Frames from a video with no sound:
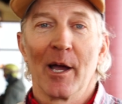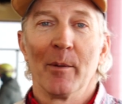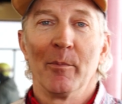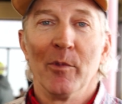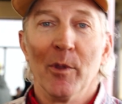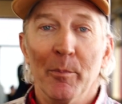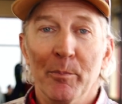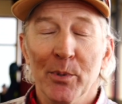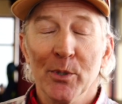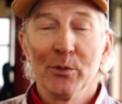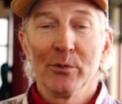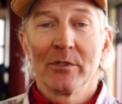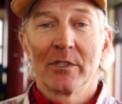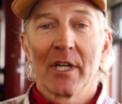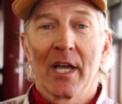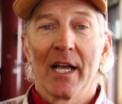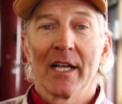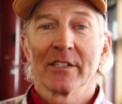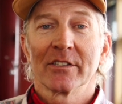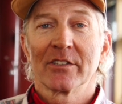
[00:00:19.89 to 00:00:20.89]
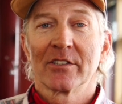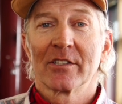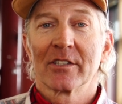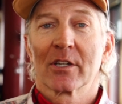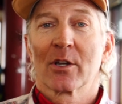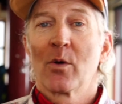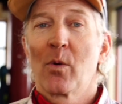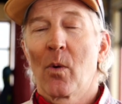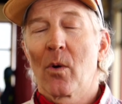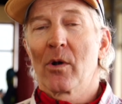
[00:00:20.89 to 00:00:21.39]
I'm the boot test
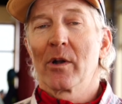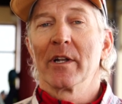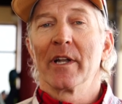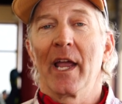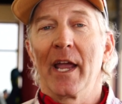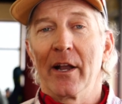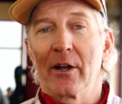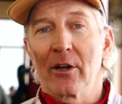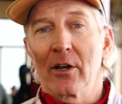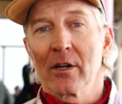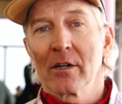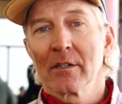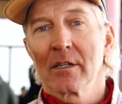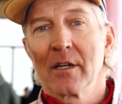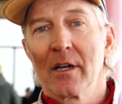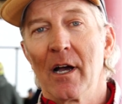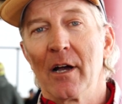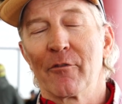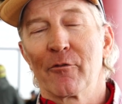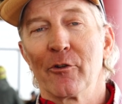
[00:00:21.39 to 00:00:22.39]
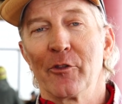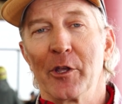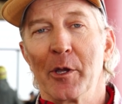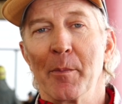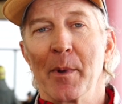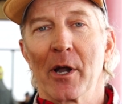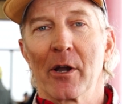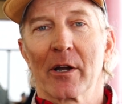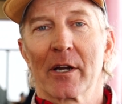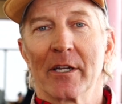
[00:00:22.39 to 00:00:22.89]
coordinator for the
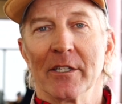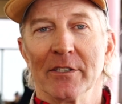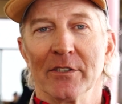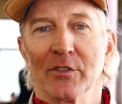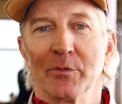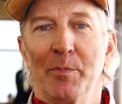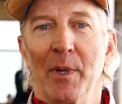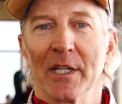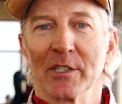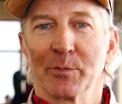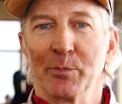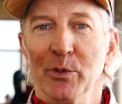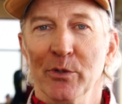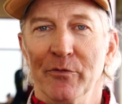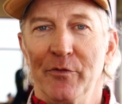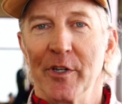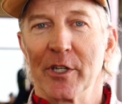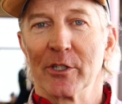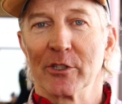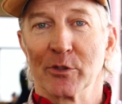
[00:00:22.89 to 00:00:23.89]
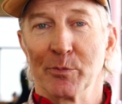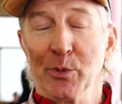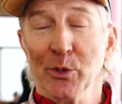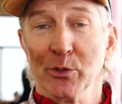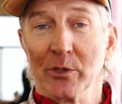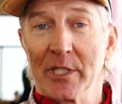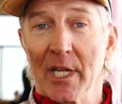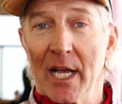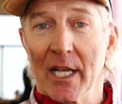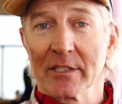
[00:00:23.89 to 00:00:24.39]
America's Best Boot Fitters
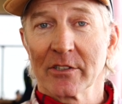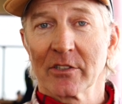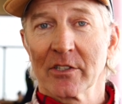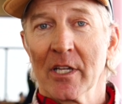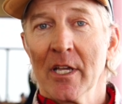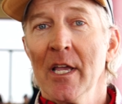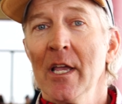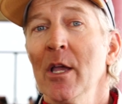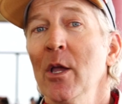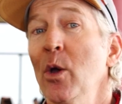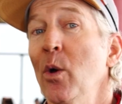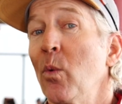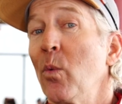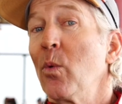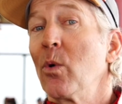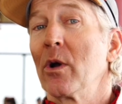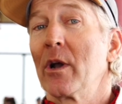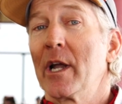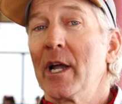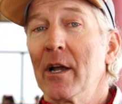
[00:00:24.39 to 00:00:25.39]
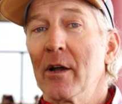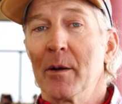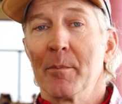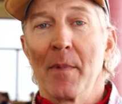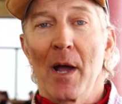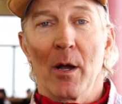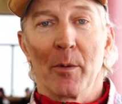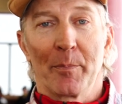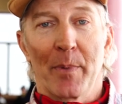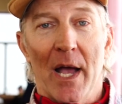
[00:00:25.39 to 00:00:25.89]
Boot Test. We're here at
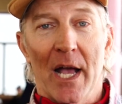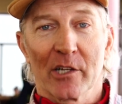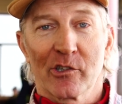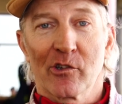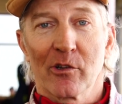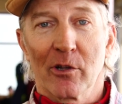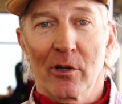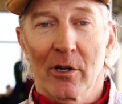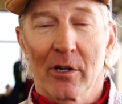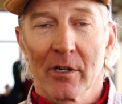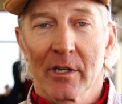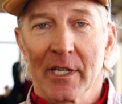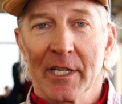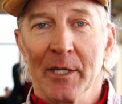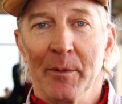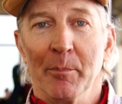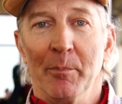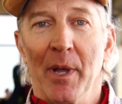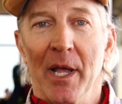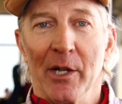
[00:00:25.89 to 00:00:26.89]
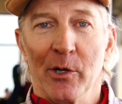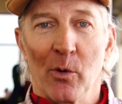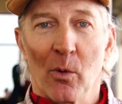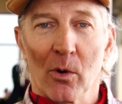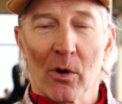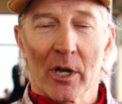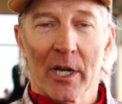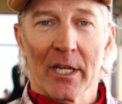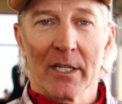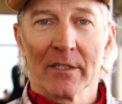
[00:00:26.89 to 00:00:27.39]
Mount Bachelor in Bend,
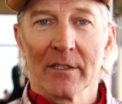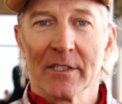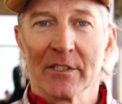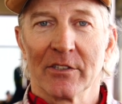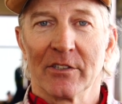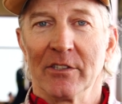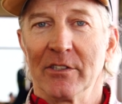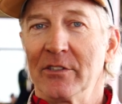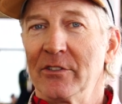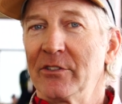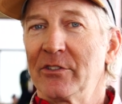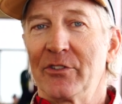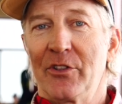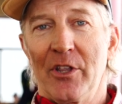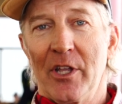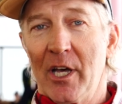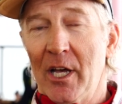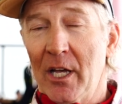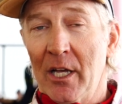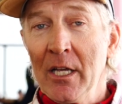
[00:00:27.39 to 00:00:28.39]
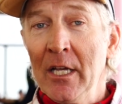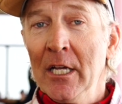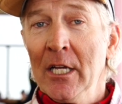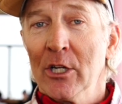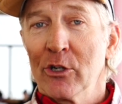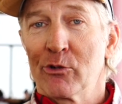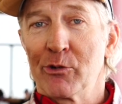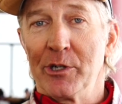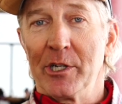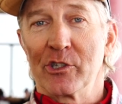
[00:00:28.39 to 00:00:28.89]
Oregon. This is the
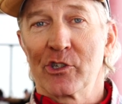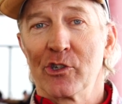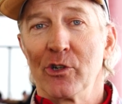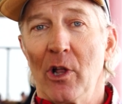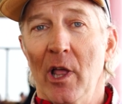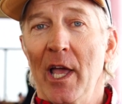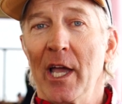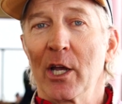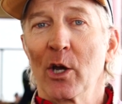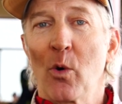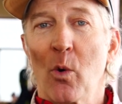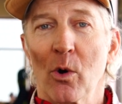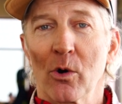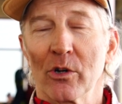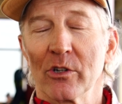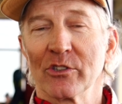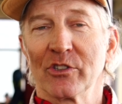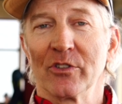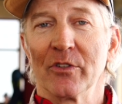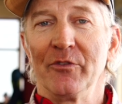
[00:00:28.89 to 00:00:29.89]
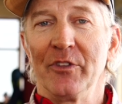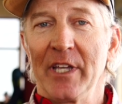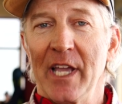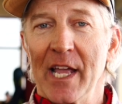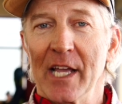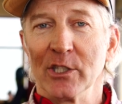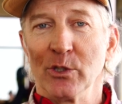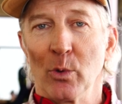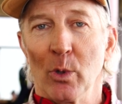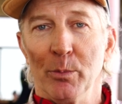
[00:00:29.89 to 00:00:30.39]
traditional headquarters of the
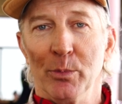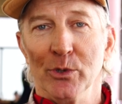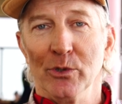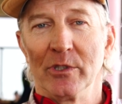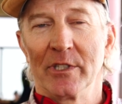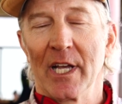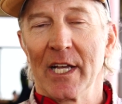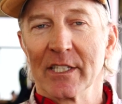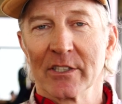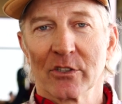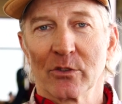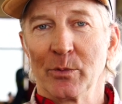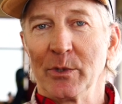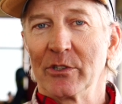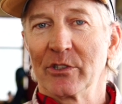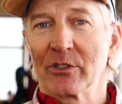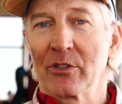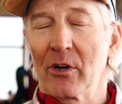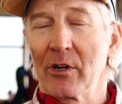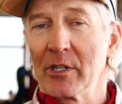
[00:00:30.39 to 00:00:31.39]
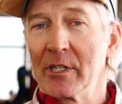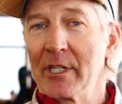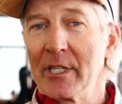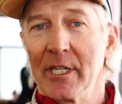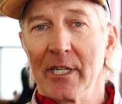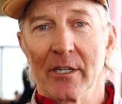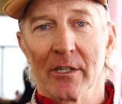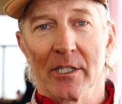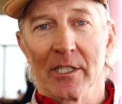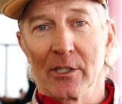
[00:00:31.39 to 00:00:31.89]
annual boot test. We started
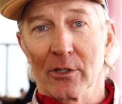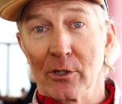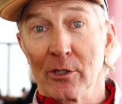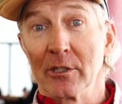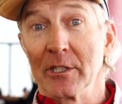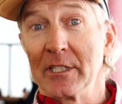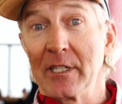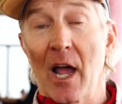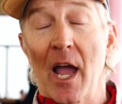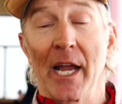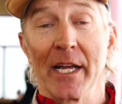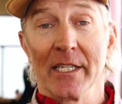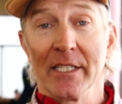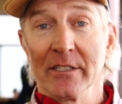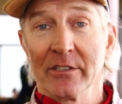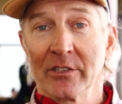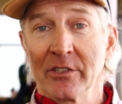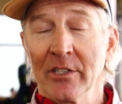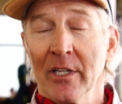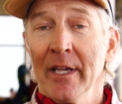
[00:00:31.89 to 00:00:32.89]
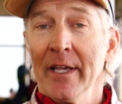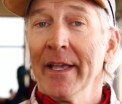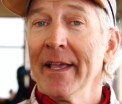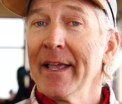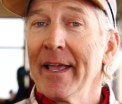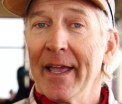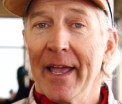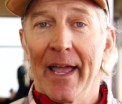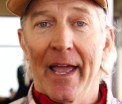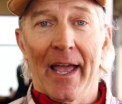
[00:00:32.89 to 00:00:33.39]
here in early 90s
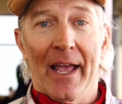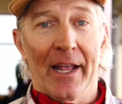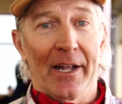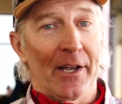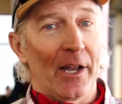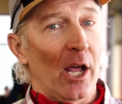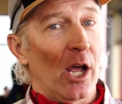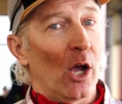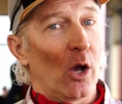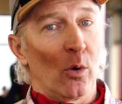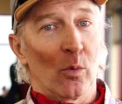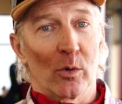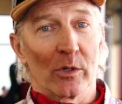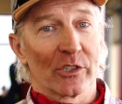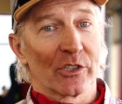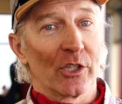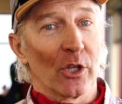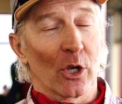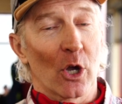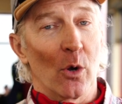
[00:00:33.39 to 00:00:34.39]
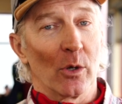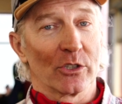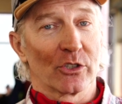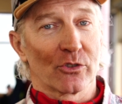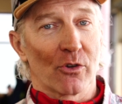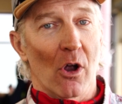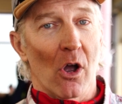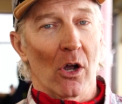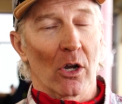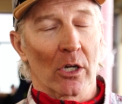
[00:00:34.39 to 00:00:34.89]
and we're still going
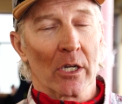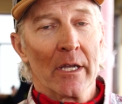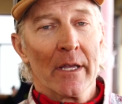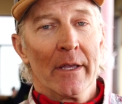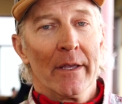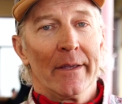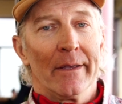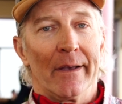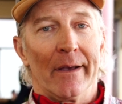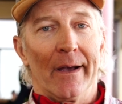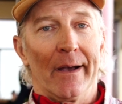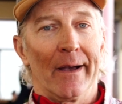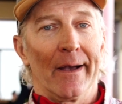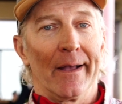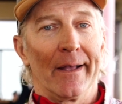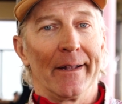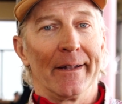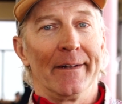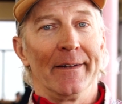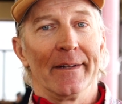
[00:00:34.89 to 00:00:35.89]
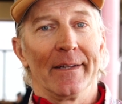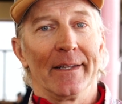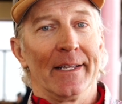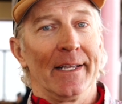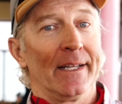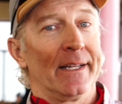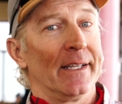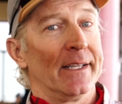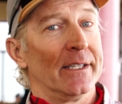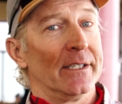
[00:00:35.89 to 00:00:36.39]
strong.
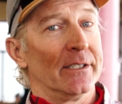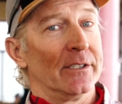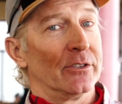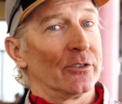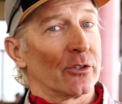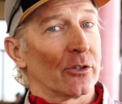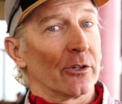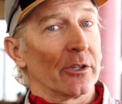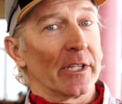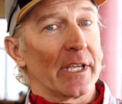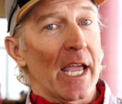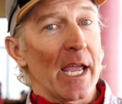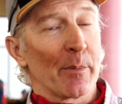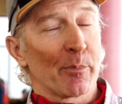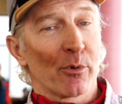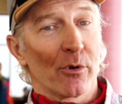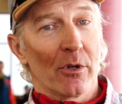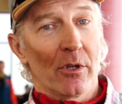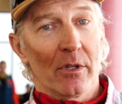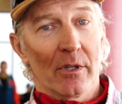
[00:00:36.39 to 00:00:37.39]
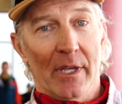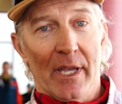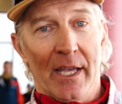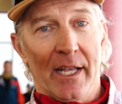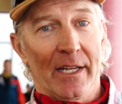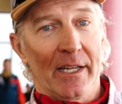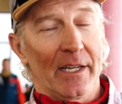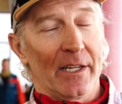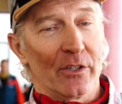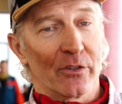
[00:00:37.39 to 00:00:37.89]
It is early April
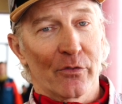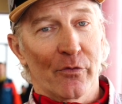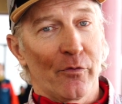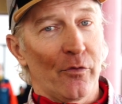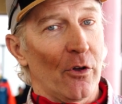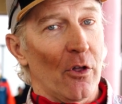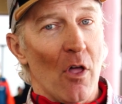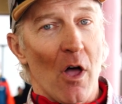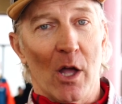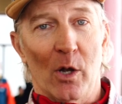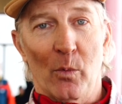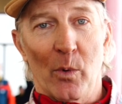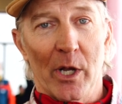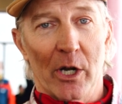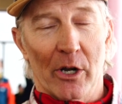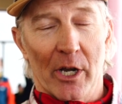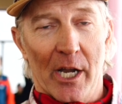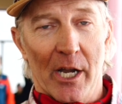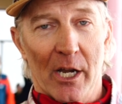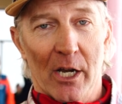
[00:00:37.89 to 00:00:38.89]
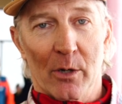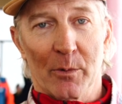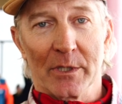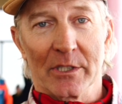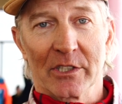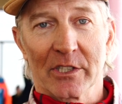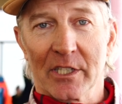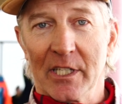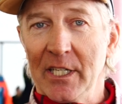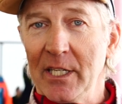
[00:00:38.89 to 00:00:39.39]
and it is full on winter here. We
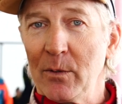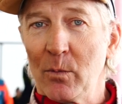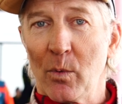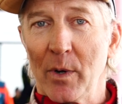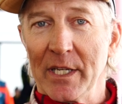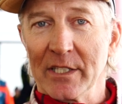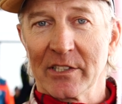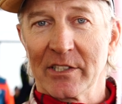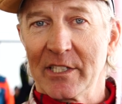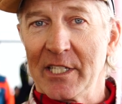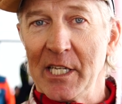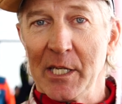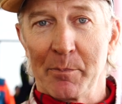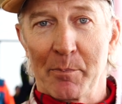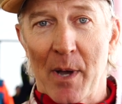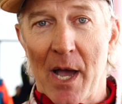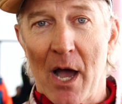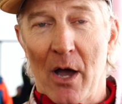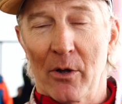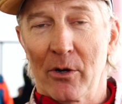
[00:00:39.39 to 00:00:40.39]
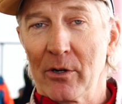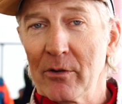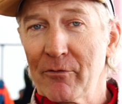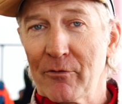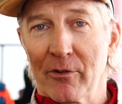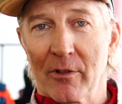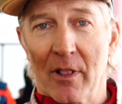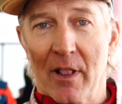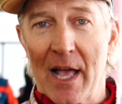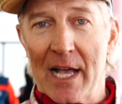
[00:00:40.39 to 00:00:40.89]
skied waist deep powder
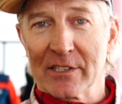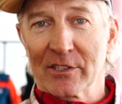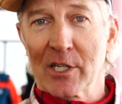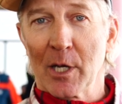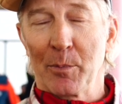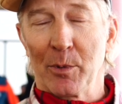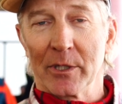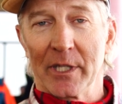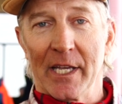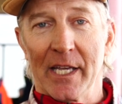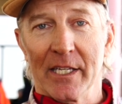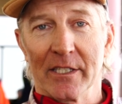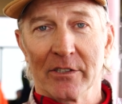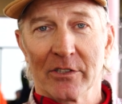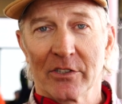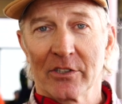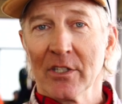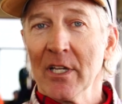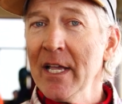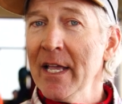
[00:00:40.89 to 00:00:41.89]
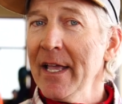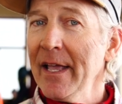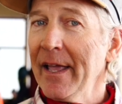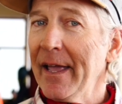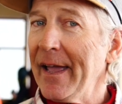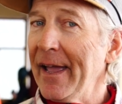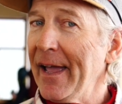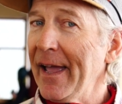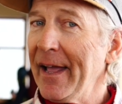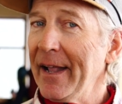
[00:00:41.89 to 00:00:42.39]
for the last couple days.
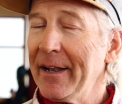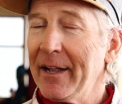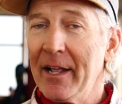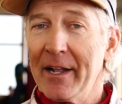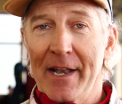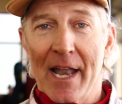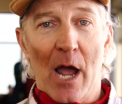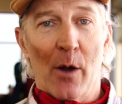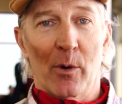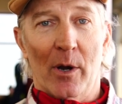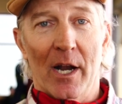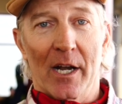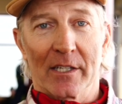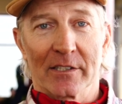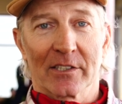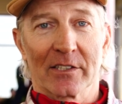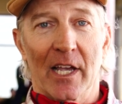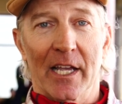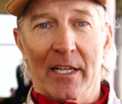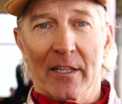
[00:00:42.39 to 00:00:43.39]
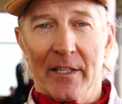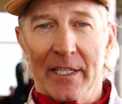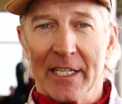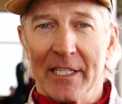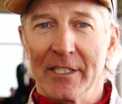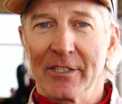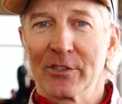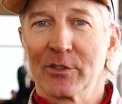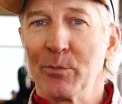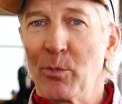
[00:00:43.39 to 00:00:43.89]
And now we're kind of cycling
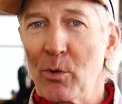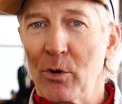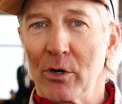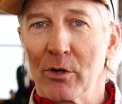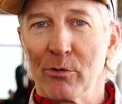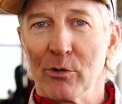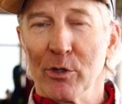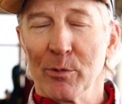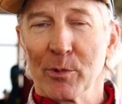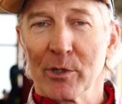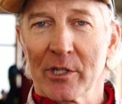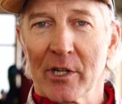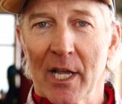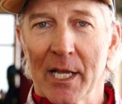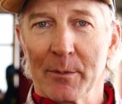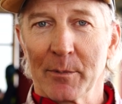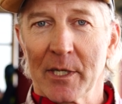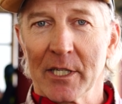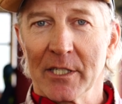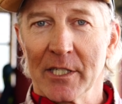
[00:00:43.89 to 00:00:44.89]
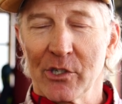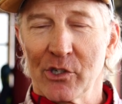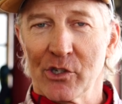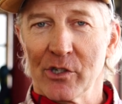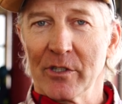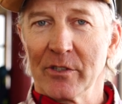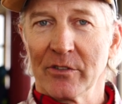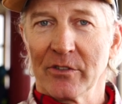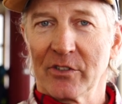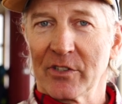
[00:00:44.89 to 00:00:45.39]
into some more groomer type
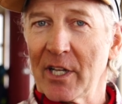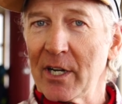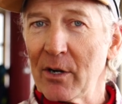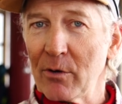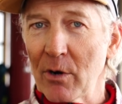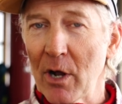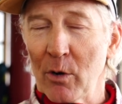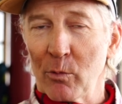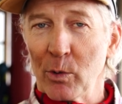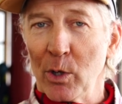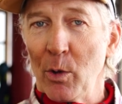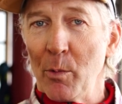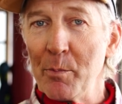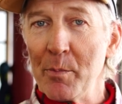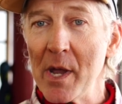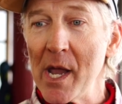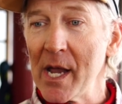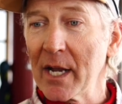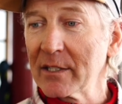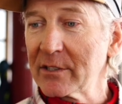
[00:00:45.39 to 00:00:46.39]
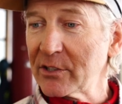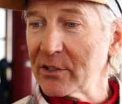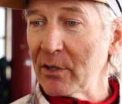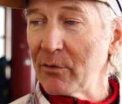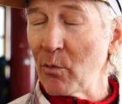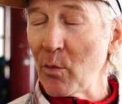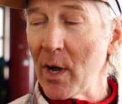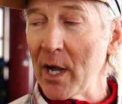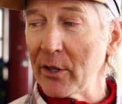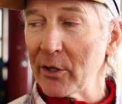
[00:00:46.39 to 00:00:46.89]
conditions and a real mix
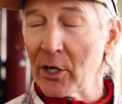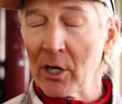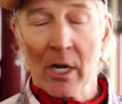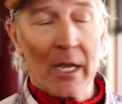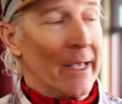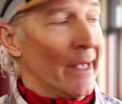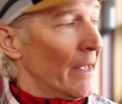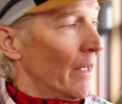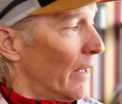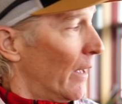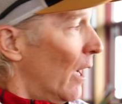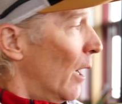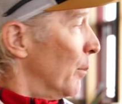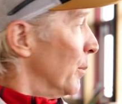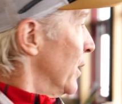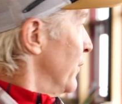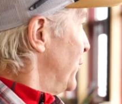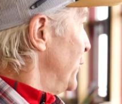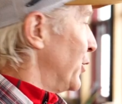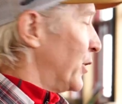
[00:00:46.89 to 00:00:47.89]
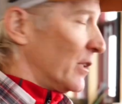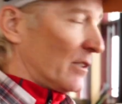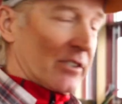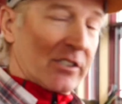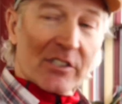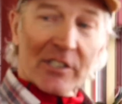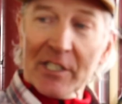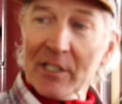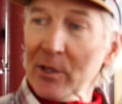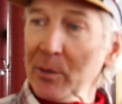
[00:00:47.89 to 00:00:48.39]
of weather. If you can
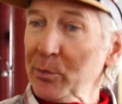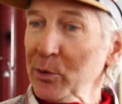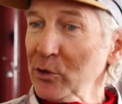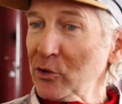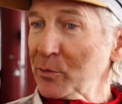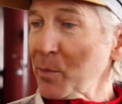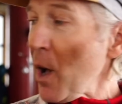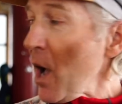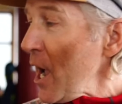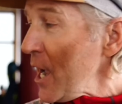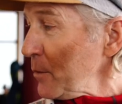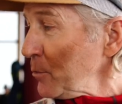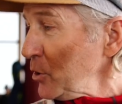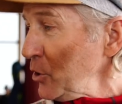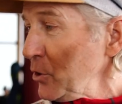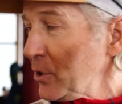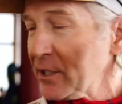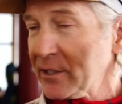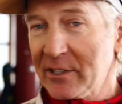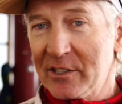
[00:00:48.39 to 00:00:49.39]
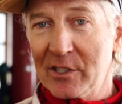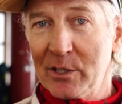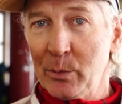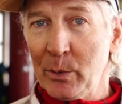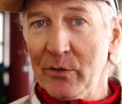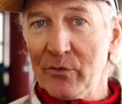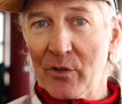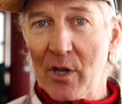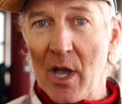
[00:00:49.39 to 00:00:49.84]
see the boots behind me, you can see we've